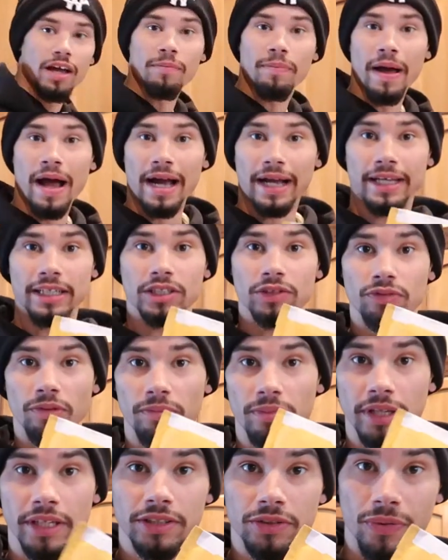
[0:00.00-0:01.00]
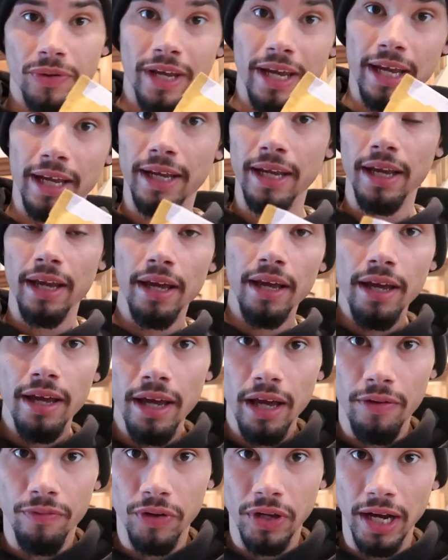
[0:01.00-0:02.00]
a package from Diesel Geek.
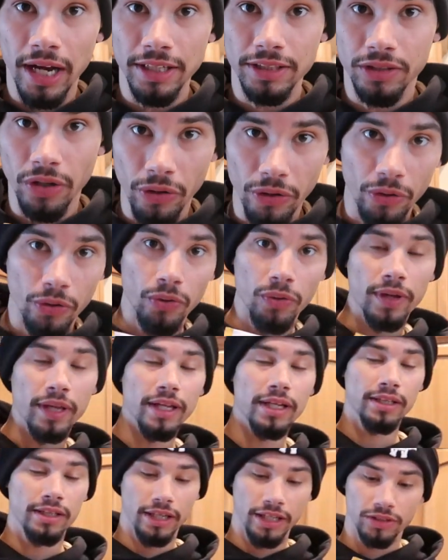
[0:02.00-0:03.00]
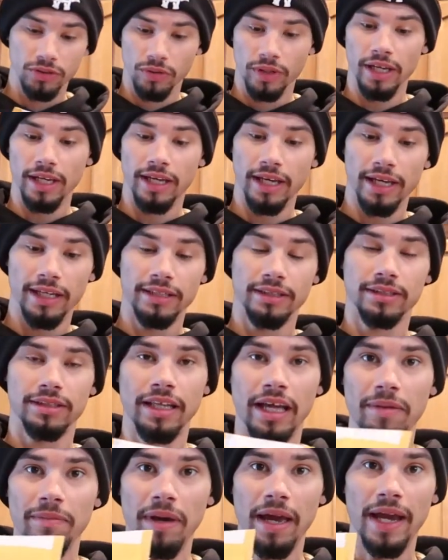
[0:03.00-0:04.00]
If you guys don't know who Diesel Geek is,
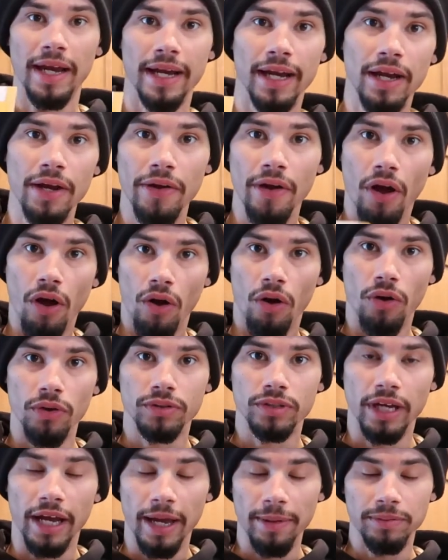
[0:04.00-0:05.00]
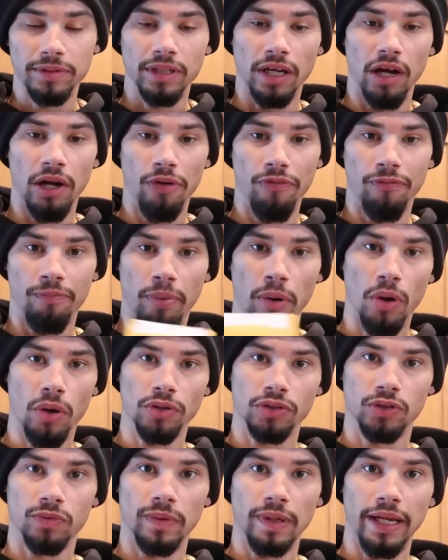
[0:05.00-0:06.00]
they make all types of
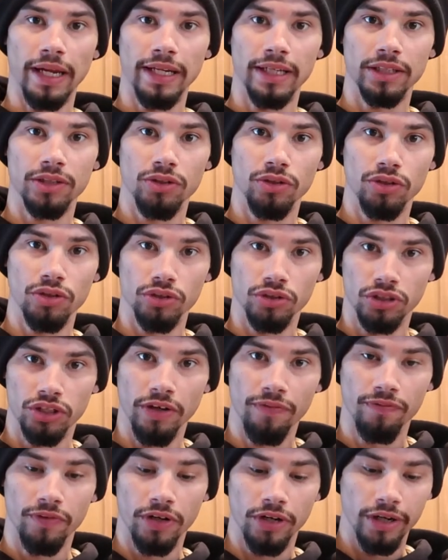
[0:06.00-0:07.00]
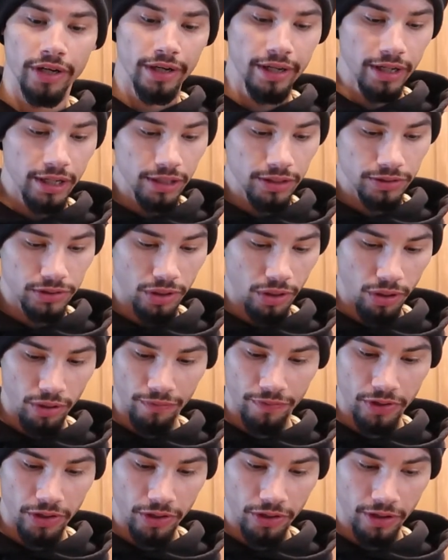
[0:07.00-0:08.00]
parts related to your shifter. So
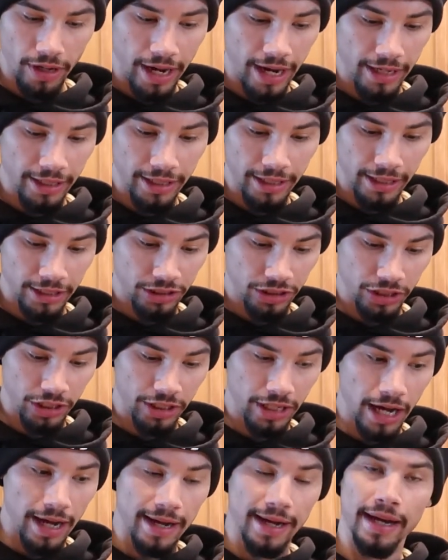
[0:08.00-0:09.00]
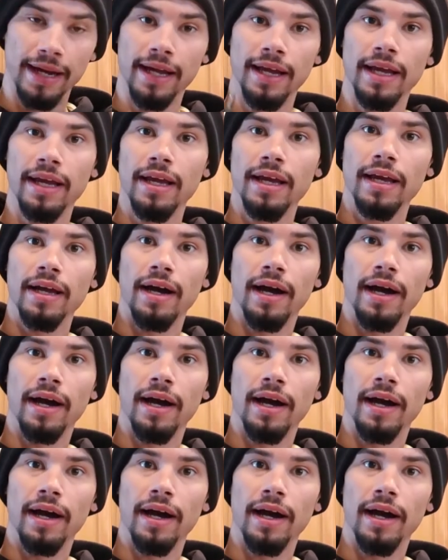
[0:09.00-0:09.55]
if you're a DSG guy,